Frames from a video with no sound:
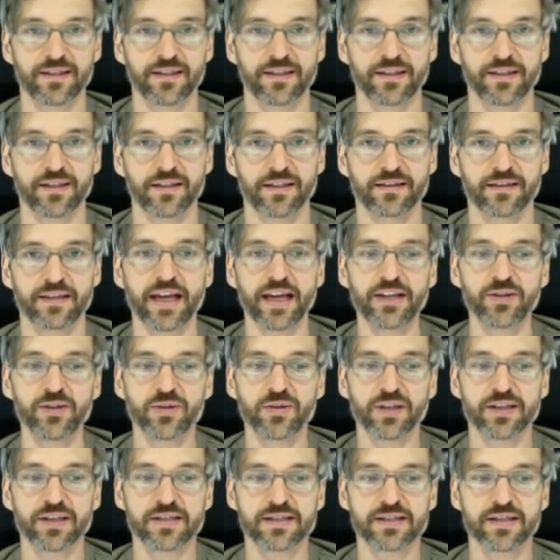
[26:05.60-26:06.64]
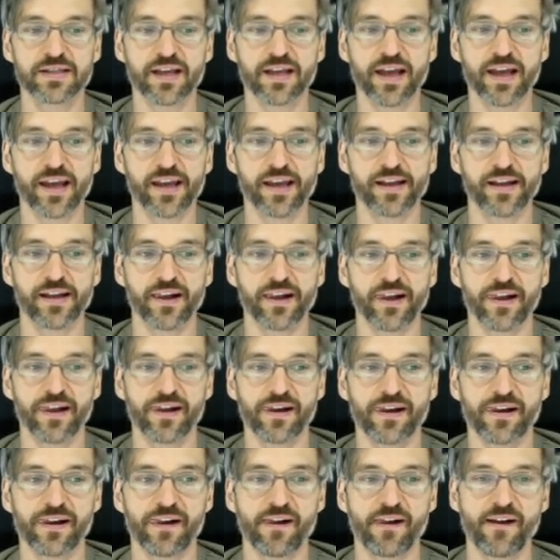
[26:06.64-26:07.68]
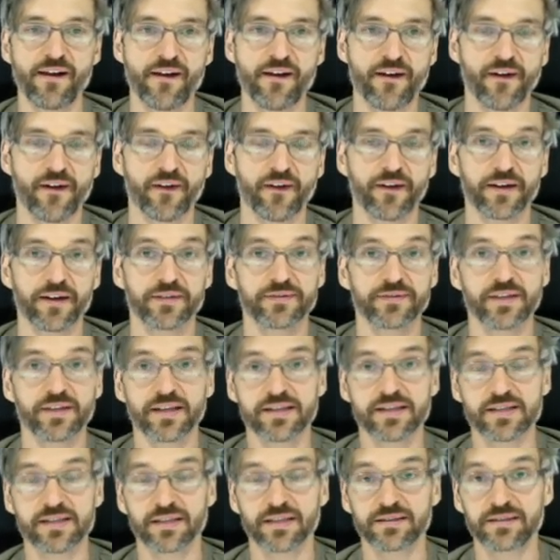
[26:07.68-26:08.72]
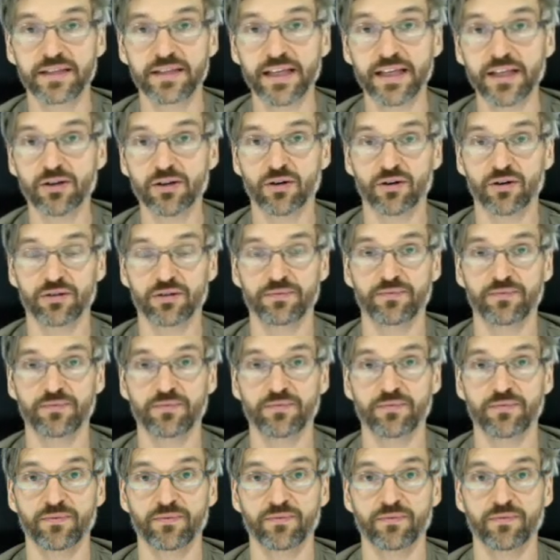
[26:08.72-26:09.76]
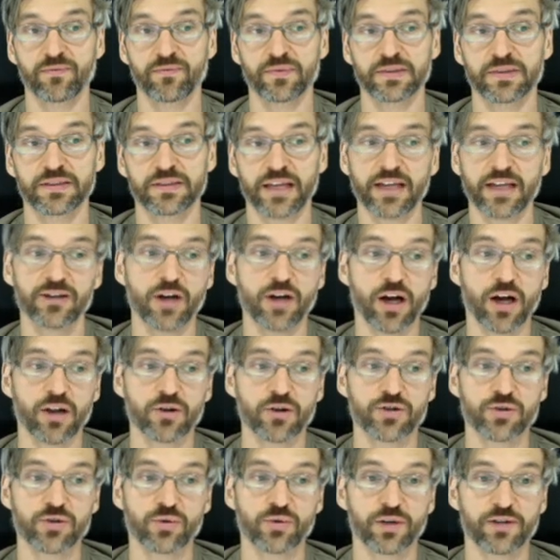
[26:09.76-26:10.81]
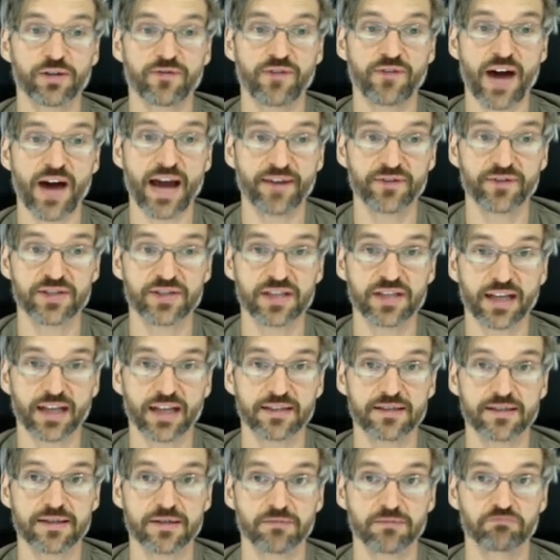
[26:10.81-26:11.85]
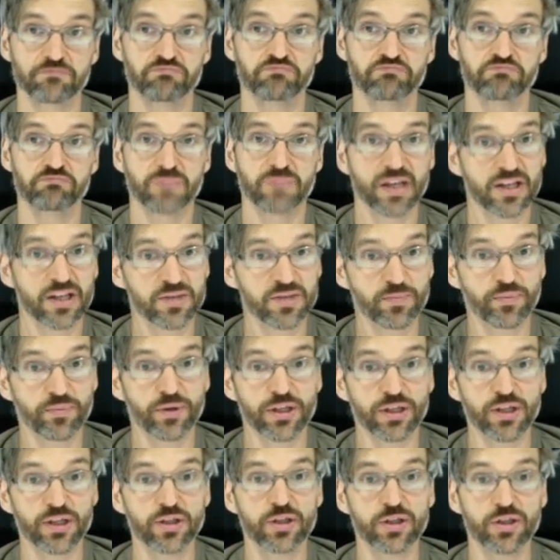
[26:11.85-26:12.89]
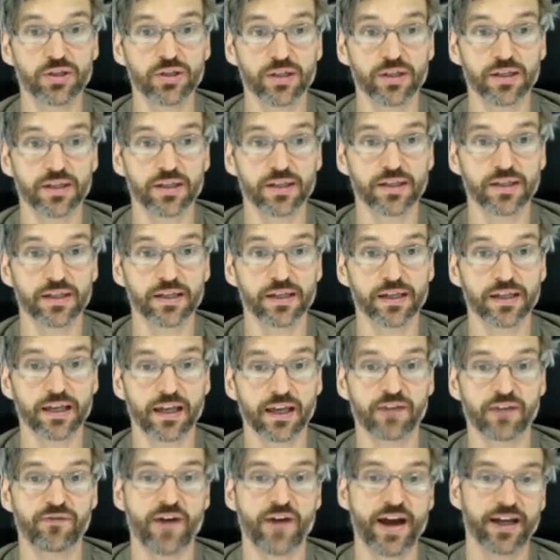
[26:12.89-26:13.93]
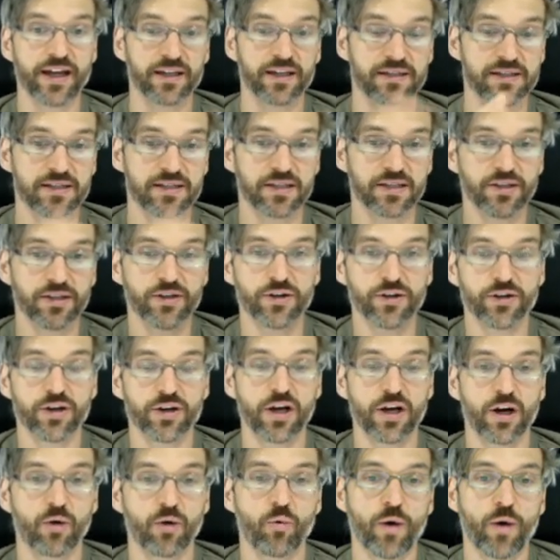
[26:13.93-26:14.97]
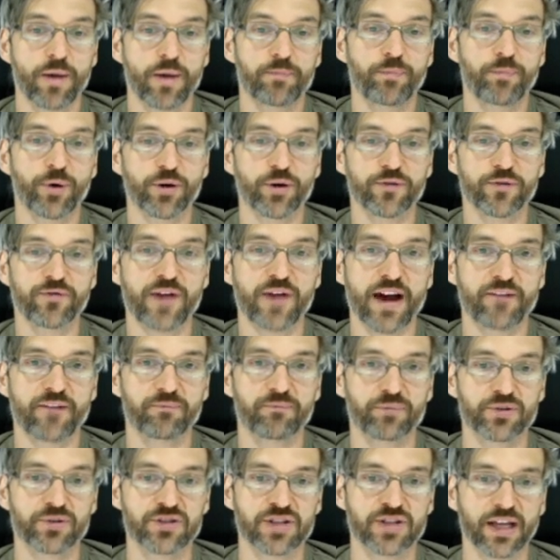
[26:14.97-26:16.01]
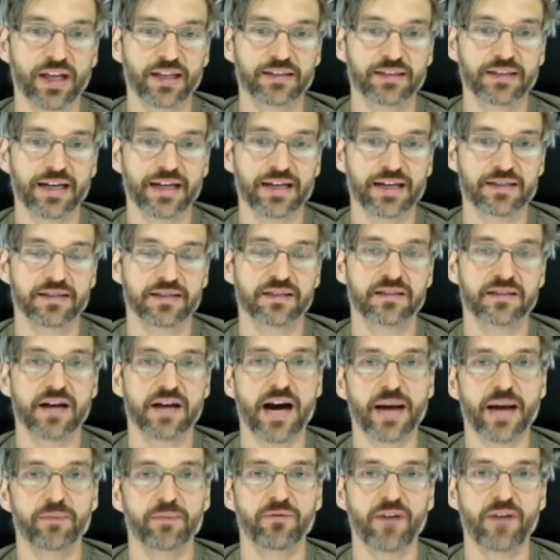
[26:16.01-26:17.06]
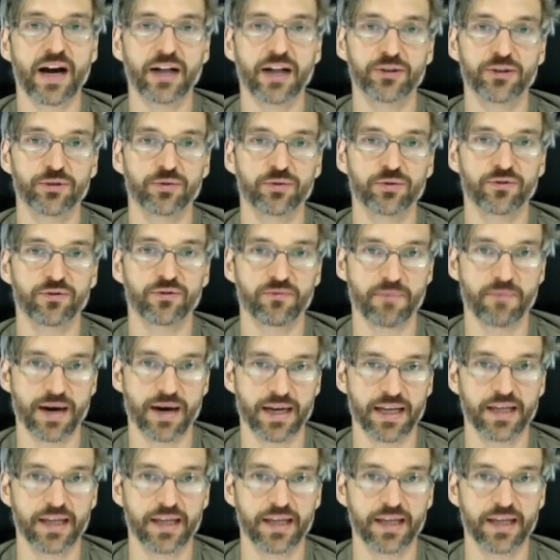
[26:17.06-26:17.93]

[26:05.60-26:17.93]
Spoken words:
then you can say, then it's a deal. $10.25 is pretty good if I consider 1.5% as the time value of money.